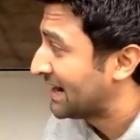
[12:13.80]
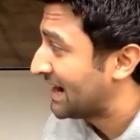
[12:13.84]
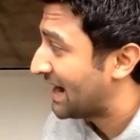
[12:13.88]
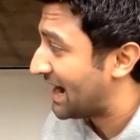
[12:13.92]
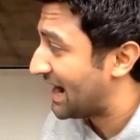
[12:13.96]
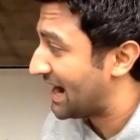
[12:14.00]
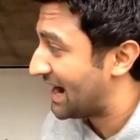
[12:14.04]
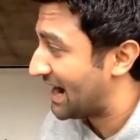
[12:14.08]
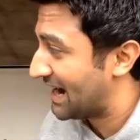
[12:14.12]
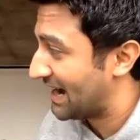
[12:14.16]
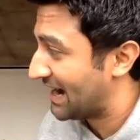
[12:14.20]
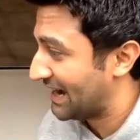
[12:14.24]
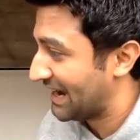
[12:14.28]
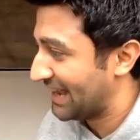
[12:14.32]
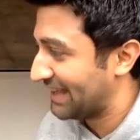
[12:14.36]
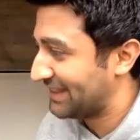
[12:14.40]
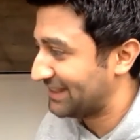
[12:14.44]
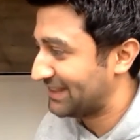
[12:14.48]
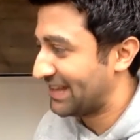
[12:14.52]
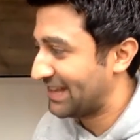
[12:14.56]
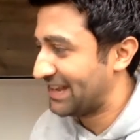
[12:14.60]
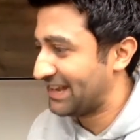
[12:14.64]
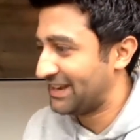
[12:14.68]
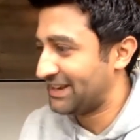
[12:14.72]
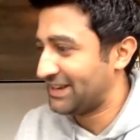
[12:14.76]
And
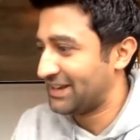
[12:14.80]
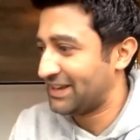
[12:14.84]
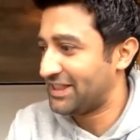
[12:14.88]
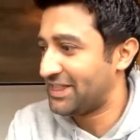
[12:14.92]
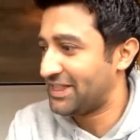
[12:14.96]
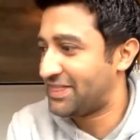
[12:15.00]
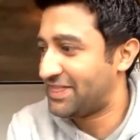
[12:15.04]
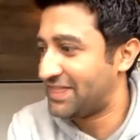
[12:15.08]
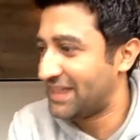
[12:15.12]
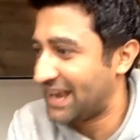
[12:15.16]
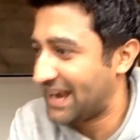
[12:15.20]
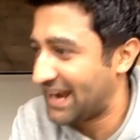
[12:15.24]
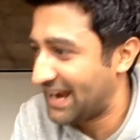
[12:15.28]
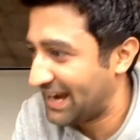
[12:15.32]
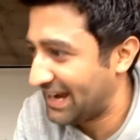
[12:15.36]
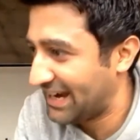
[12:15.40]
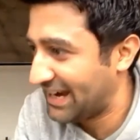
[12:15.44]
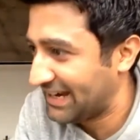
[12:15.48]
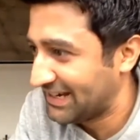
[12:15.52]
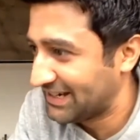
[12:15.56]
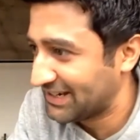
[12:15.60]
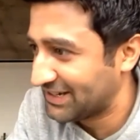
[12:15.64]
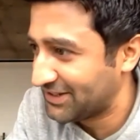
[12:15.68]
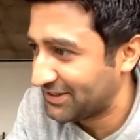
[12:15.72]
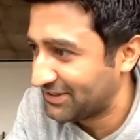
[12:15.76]
then
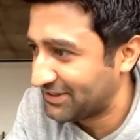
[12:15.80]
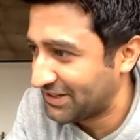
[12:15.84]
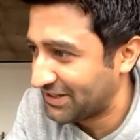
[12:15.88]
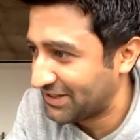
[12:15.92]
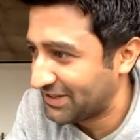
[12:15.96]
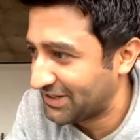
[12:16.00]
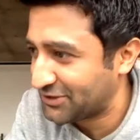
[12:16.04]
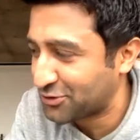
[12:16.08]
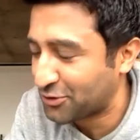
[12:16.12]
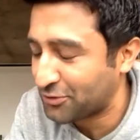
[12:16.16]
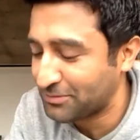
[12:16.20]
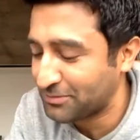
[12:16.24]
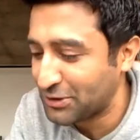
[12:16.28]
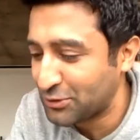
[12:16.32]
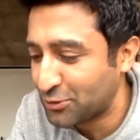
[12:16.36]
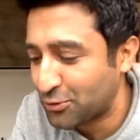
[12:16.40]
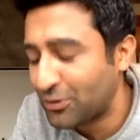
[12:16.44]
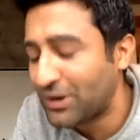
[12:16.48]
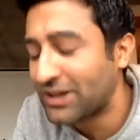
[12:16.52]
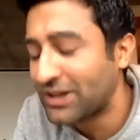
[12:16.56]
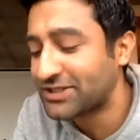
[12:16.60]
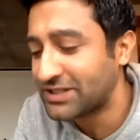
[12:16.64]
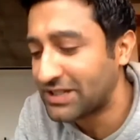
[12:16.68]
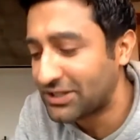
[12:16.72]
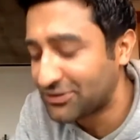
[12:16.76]
they told me who it
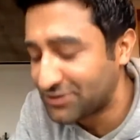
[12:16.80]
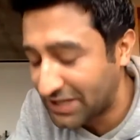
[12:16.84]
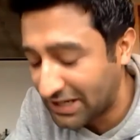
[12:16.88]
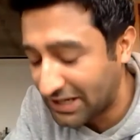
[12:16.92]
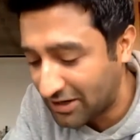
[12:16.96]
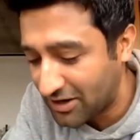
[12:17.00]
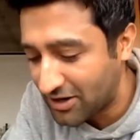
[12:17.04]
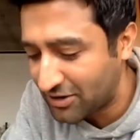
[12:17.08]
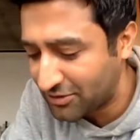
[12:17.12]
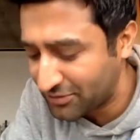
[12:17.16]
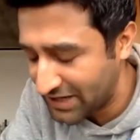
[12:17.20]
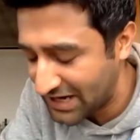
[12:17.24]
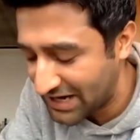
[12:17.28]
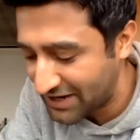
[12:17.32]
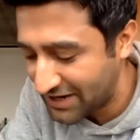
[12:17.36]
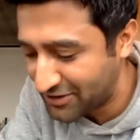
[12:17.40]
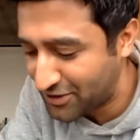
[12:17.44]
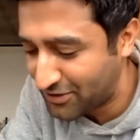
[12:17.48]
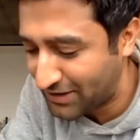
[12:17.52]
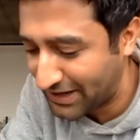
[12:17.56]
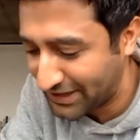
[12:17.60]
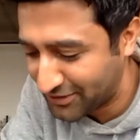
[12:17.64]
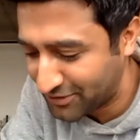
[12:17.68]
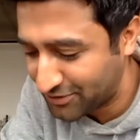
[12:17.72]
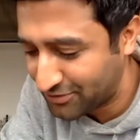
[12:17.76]
was, and I was like, oh yeah, no,
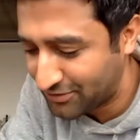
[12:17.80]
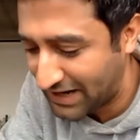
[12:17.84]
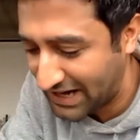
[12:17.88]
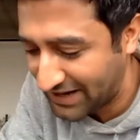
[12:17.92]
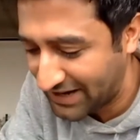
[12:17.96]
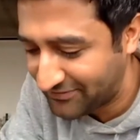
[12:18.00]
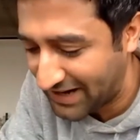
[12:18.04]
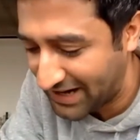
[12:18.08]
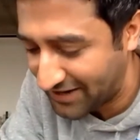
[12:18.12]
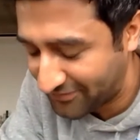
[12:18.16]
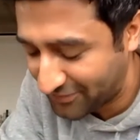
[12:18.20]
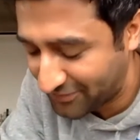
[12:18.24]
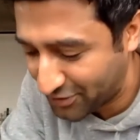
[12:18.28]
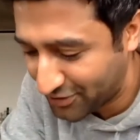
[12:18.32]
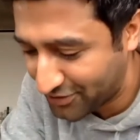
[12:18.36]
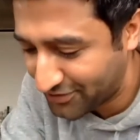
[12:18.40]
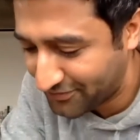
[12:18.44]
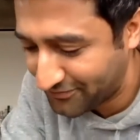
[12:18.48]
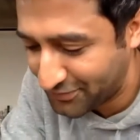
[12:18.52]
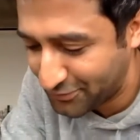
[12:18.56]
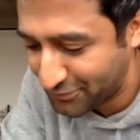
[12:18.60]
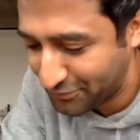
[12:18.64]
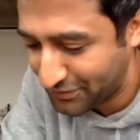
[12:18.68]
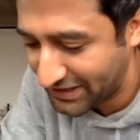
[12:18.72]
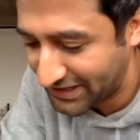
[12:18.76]
I know, I've heard of
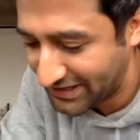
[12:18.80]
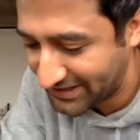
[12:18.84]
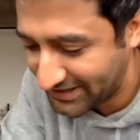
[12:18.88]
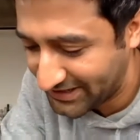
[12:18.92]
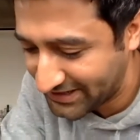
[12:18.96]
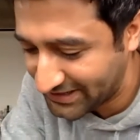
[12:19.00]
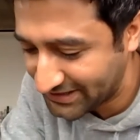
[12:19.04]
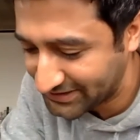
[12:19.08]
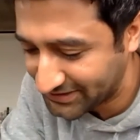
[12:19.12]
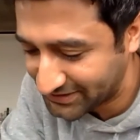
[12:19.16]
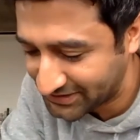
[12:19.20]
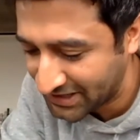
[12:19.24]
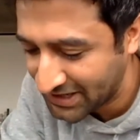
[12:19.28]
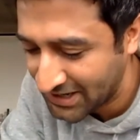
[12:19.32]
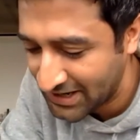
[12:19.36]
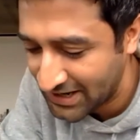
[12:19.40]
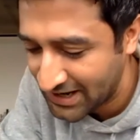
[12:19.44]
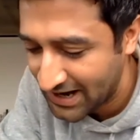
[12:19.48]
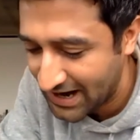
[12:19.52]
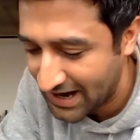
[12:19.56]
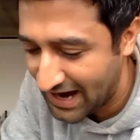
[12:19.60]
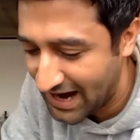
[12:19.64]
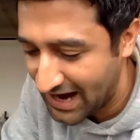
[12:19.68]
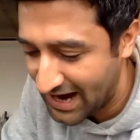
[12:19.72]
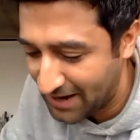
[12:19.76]
who that is.
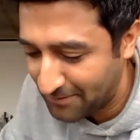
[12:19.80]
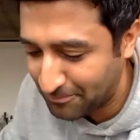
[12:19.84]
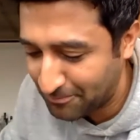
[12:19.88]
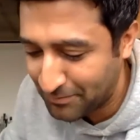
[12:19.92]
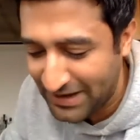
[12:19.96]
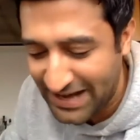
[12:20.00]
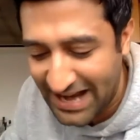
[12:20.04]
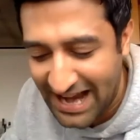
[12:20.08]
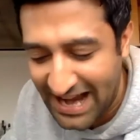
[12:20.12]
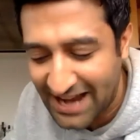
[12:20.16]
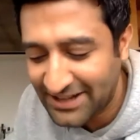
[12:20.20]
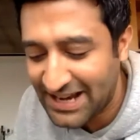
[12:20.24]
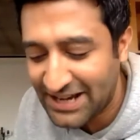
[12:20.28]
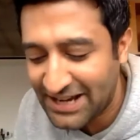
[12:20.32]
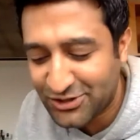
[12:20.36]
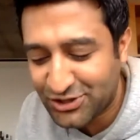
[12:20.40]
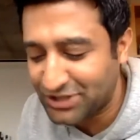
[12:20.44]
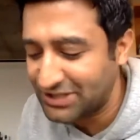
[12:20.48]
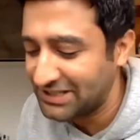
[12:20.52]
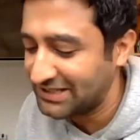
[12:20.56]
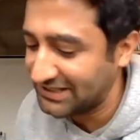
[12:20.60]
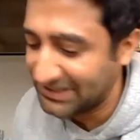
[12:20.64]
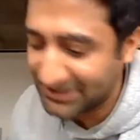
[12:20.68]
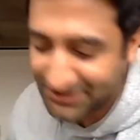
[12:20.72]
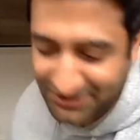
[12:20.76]
But I hadn't
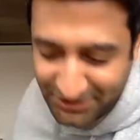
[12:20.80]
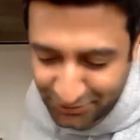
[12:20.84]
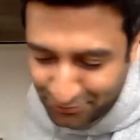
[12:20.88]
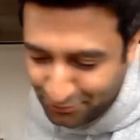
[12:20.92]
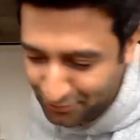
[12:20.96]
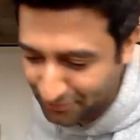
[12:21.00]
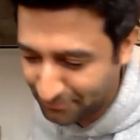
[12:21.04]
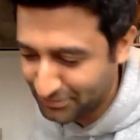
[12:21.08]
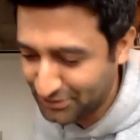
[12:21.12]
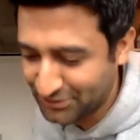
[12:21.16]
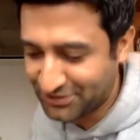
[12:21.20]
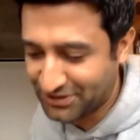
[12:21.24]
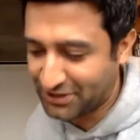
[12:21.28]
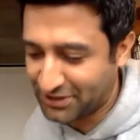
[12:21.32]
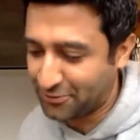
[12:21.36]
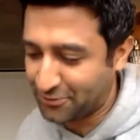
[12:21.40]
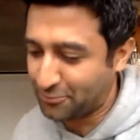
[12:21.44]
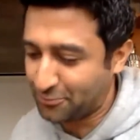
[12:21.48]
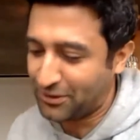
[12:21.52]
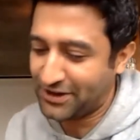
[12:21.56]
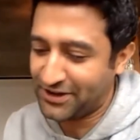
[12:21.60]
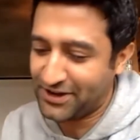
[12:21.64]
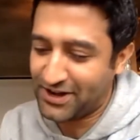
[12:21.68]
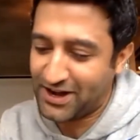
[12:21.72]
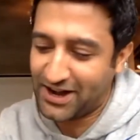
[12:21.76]
actually listened to her music or
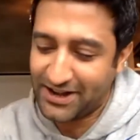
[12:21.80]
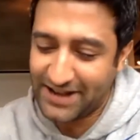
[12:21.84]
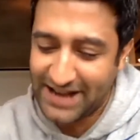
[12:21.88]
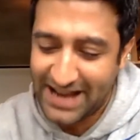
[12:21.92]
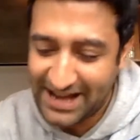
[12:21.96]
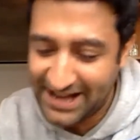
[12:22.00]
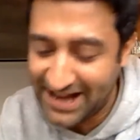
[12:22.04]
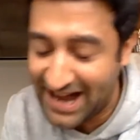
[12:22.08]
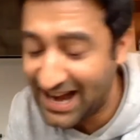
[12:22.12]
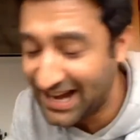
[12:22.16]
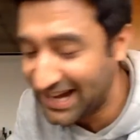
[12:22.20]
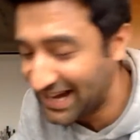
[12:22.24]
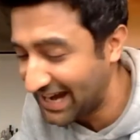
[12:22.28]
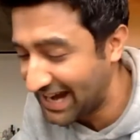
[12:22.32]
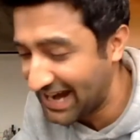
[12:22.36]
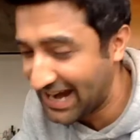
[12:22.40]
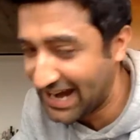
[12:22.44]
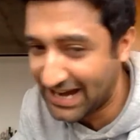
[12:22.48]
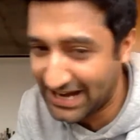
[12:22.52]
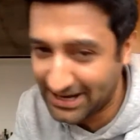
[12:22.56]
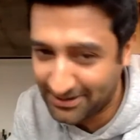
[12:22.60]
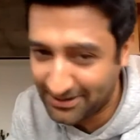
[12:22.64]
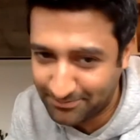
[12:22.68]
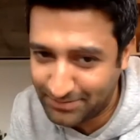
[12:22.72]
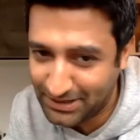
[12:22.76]
whatnot. And I
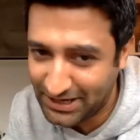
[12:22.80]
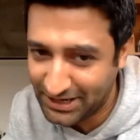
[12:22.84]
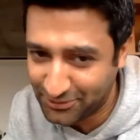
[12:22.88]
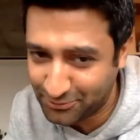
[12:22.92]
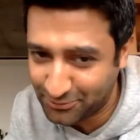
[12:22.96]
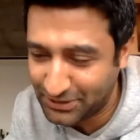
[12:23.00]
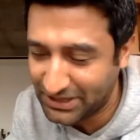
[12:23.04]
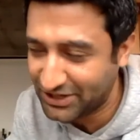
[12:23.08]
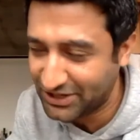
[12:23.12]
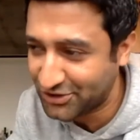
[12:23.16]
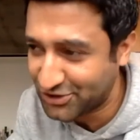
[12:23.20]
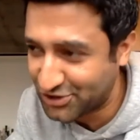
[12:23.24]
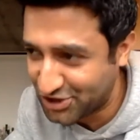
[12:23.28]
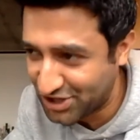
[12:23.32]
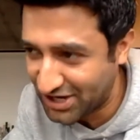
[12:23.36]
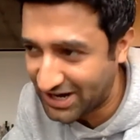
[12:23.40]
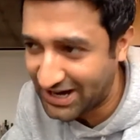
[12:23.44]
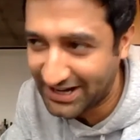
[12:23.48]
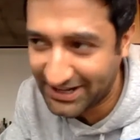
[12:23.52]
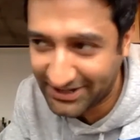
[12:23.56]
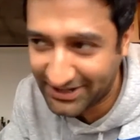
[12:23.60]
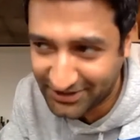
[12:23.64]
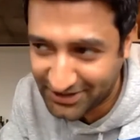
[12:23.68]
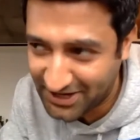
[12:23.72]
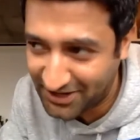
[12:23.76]
am, by the way, a
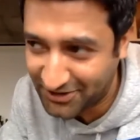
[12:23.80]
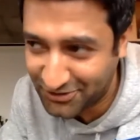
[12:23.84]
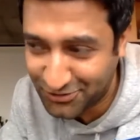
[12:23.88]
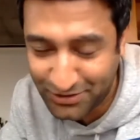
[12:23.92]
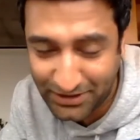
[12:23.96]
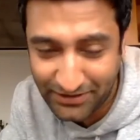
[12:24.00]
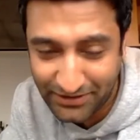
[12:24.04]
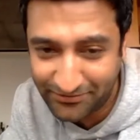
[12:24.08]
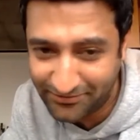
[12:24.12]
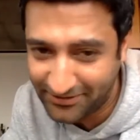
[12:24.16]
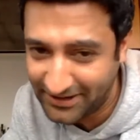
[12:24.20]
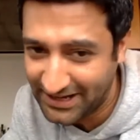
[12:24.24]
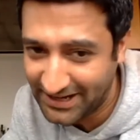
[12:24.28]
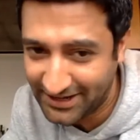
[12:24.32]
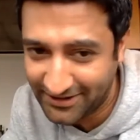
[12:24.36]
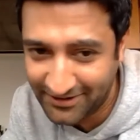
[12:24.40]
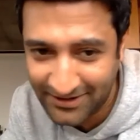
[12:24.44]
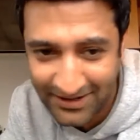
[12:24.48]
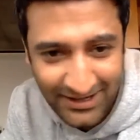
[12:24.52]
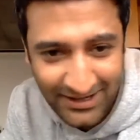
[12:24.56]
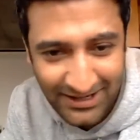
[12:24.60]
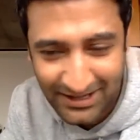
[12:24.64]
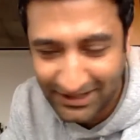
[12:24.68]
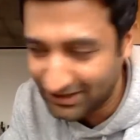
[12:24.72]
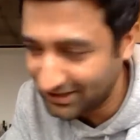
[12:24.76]
giant country fan.
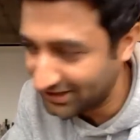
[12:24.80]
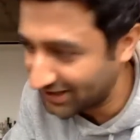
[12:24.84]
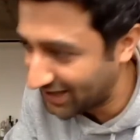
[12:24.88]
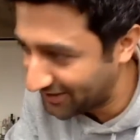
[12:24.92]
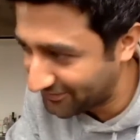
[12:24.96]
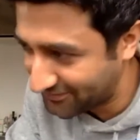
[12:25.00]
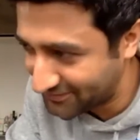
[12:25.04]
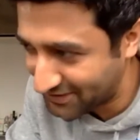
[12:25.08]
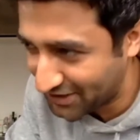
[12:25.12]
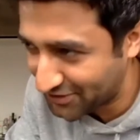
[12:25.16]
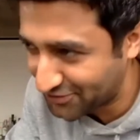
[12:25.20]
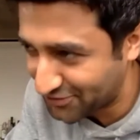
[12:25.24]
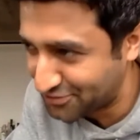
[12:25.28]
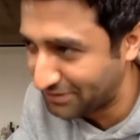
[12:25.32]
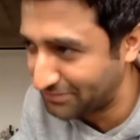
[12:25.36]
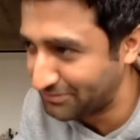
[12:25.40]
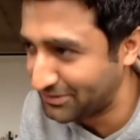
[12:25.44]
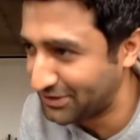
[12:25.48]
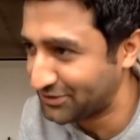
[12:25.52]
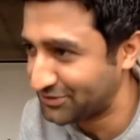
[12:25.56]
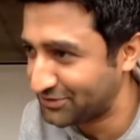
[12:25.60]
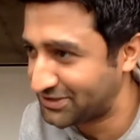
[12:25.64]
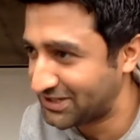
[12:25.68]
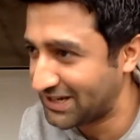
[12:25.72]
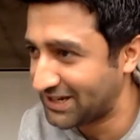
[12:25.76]
Love country
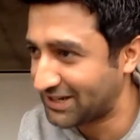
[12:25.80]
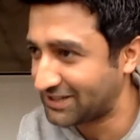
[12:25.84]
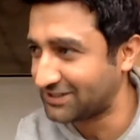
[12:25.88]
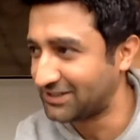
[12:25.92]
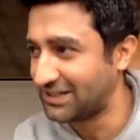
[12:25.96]
music.